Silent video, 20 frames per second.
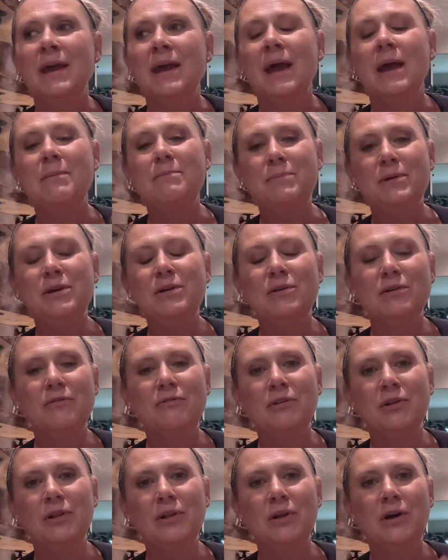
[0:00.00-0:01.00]
a
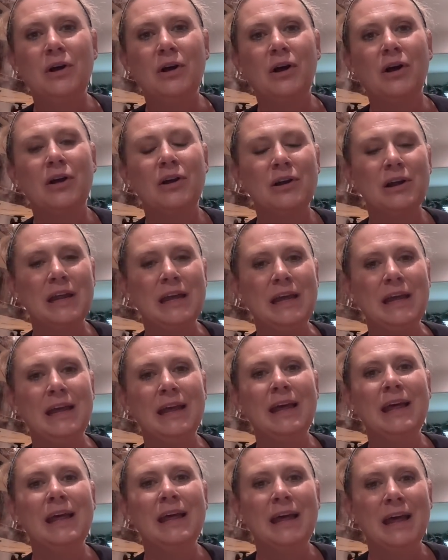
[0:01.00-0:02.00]
beautiful, hearty,
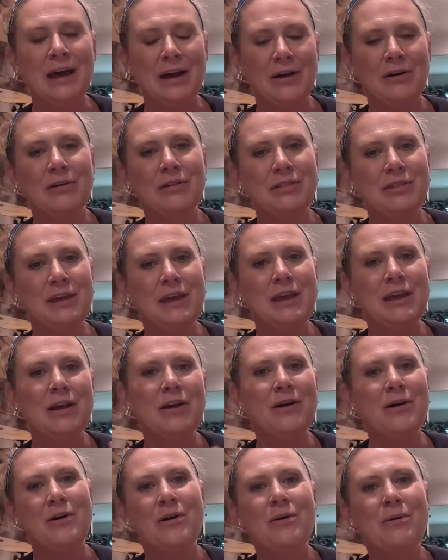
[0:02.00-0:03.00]
healthy
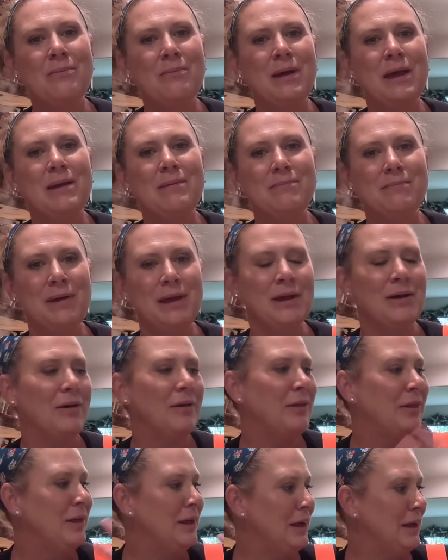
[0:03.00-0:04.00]
homemade
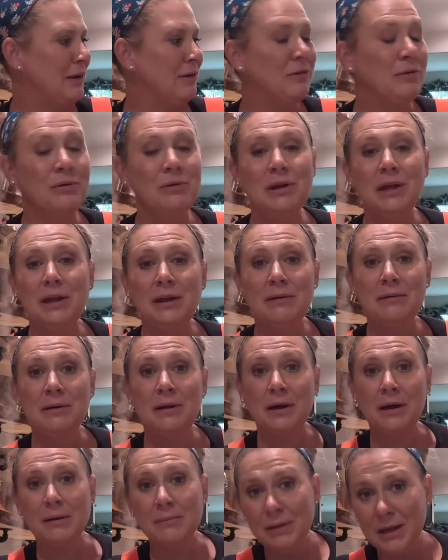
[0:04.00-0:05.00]
meal, including
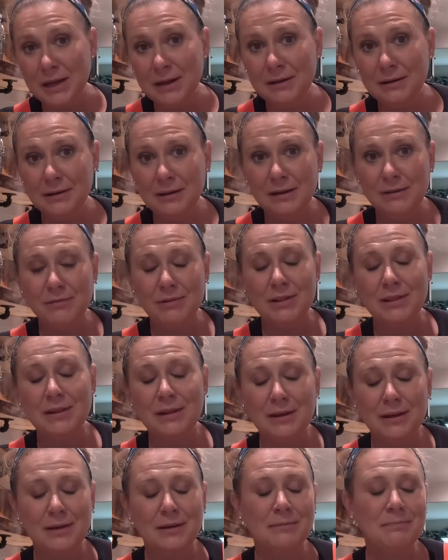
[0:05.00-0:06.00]
I made even
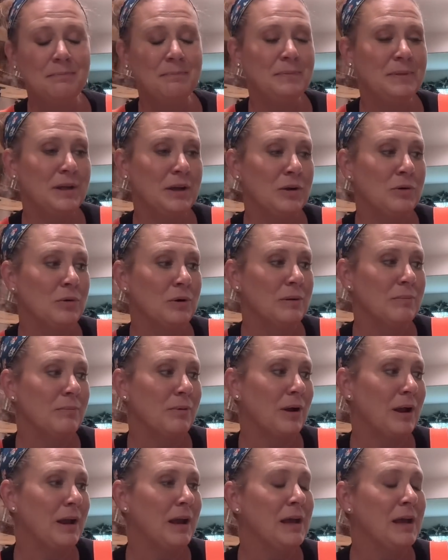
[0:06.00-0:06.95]
the cornbread.